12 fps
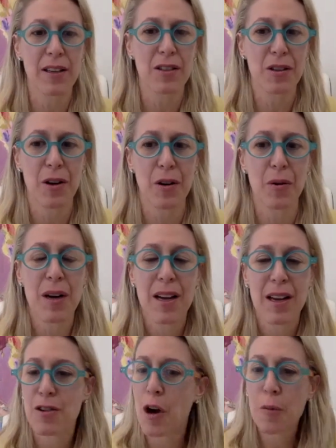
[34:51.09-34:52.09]
So
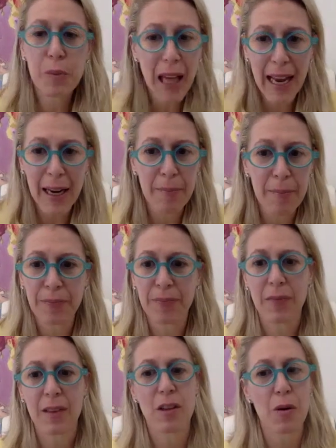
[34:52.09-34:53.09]
no blame,
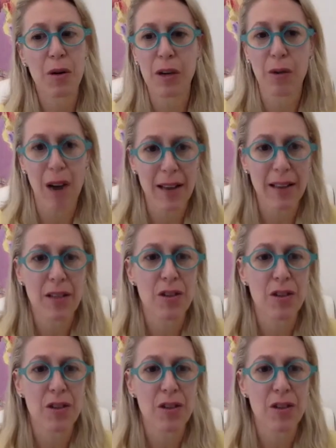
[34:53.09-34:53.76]
no regrets.